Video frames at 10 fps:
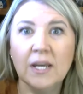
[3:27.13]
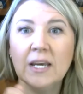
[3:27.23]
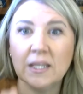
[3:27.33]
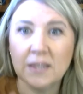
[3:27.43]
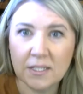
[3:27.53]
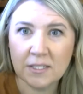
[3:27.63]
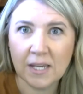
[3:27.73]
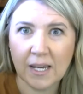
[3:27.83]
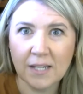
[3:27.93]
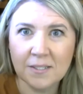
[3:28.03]
In this
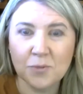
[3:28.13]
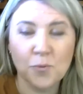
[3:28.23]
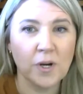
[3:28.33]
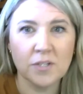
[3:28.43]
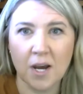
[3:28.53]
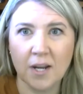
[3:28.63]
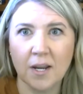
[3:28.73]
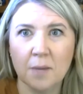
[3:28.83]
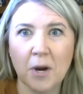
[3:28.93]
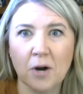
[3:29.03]
case, we are
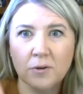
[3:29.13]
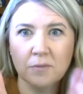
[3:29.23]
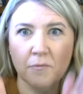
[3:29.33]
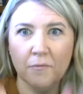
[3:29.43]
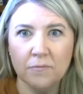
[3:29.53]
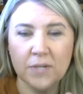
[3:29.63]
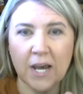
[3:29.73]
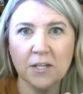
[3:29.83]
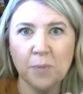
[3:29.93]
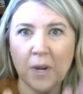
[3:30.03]
talking about
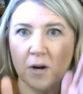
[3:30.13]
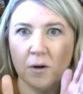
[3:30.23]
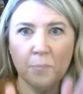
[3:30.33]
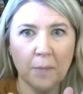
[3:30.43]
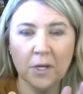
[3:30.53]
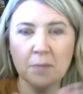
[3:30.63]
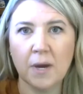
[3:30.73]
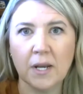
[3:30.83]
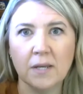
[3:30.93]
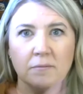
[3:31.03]
taxpayer public
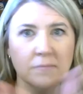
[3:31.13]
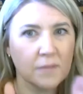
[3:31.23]
money,